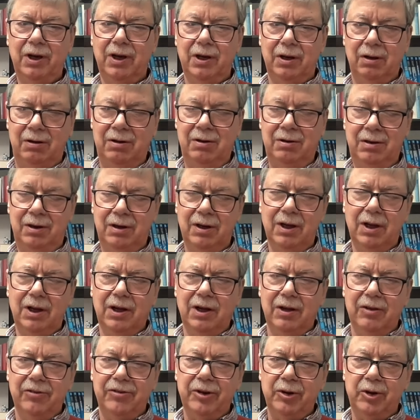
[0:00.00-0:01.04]
Right.
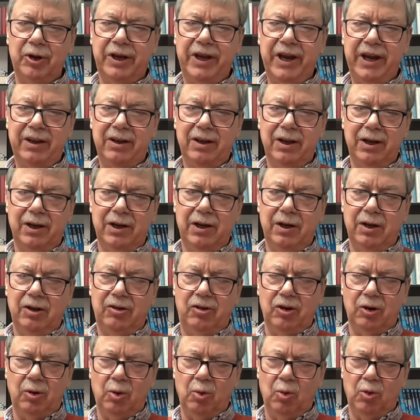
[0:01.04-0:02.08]
so to get
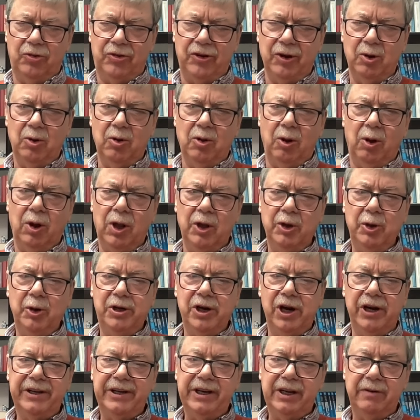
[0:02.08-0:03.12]
to, so although you
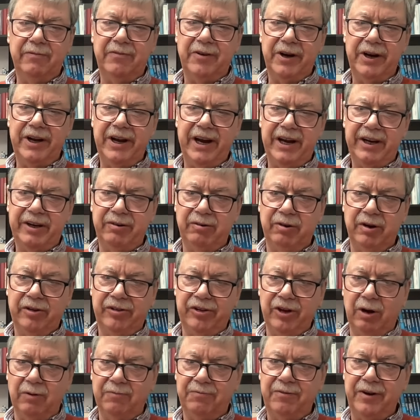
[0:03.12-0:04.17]
can't get a very accurate
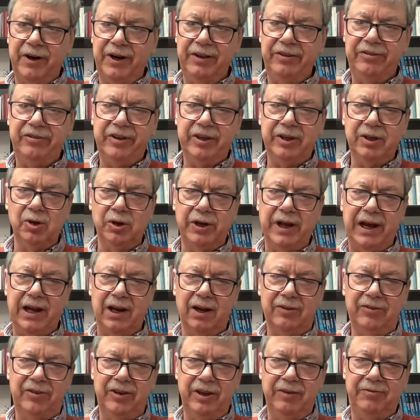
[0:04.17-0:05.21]
result for any single
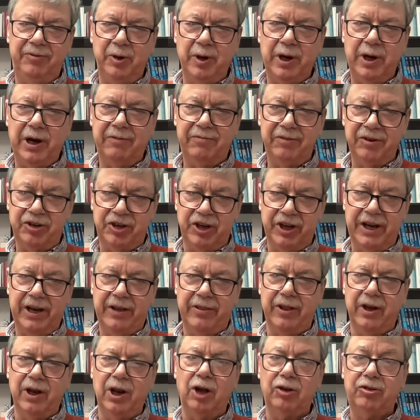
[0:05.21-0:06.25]
galaxy, if you average
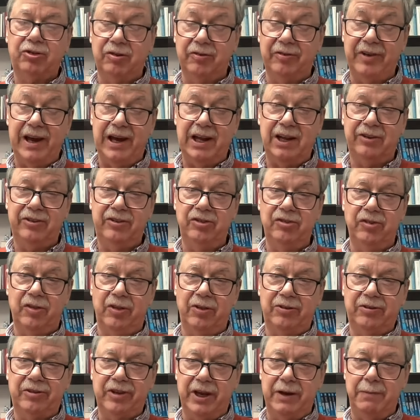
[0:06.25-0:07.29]
together lots of galaxies of
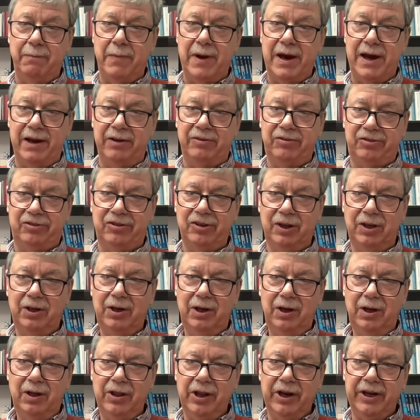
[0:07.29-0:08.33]
the same mass,
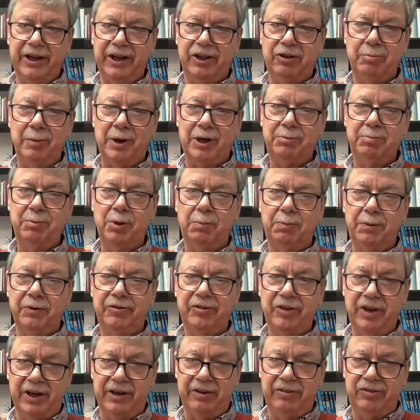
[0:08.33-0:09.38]
then it gets much more
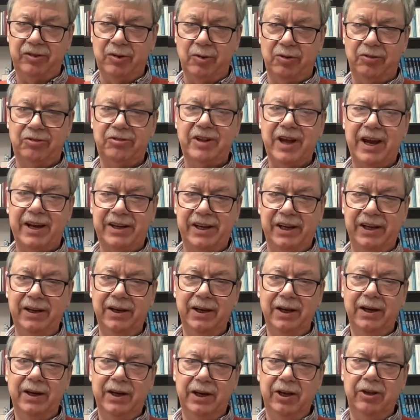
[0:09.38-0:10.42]
precise. So the stacking
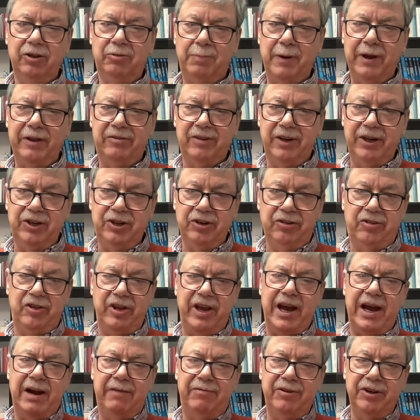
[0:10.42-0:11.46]
is basically just
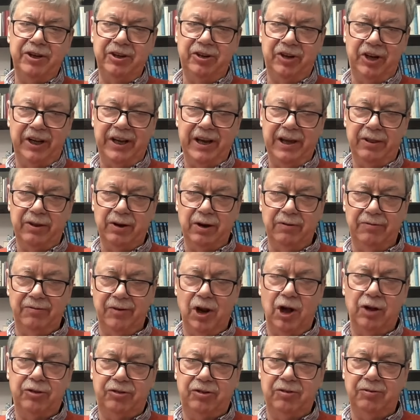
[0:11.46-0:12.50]
the averaging together of
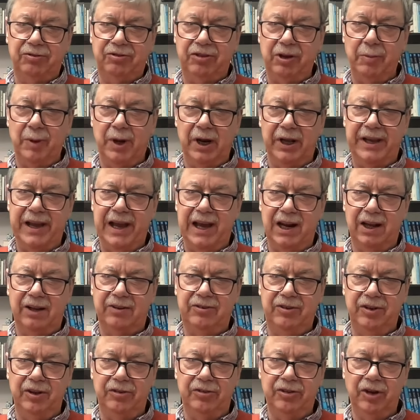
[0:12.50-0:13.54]
lots of similar
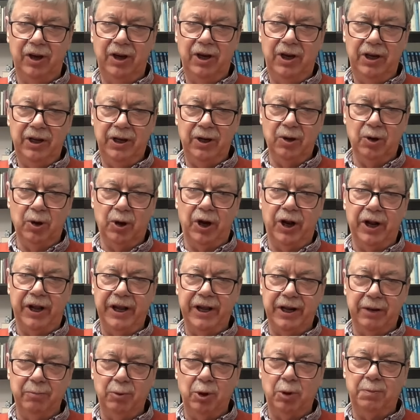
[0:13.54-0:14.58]
galaxies in order to
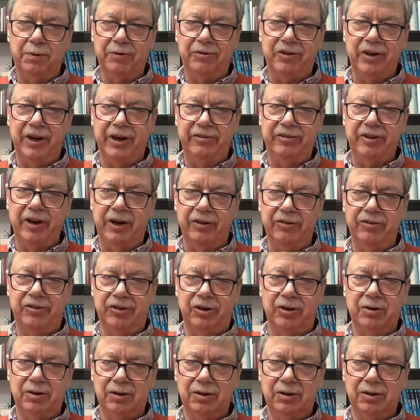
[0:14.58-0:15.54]
get a more precise answer.